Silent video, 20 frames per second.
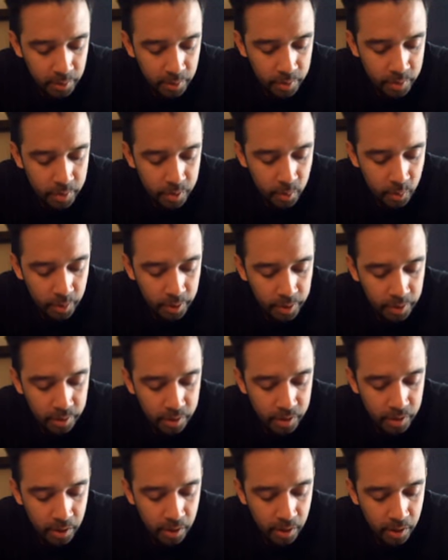use
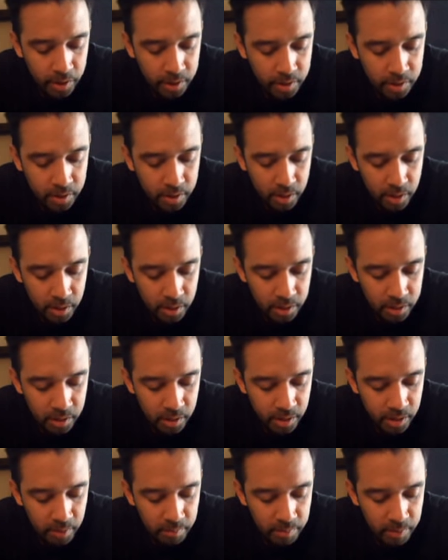wheel chocks
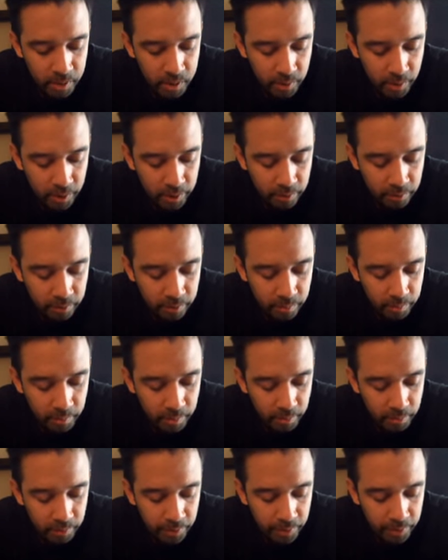to keep the trailer
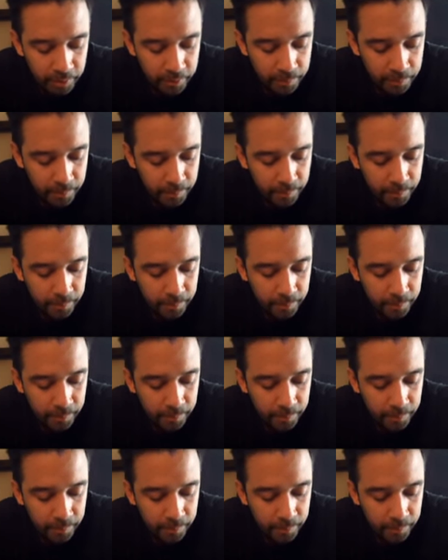from moving.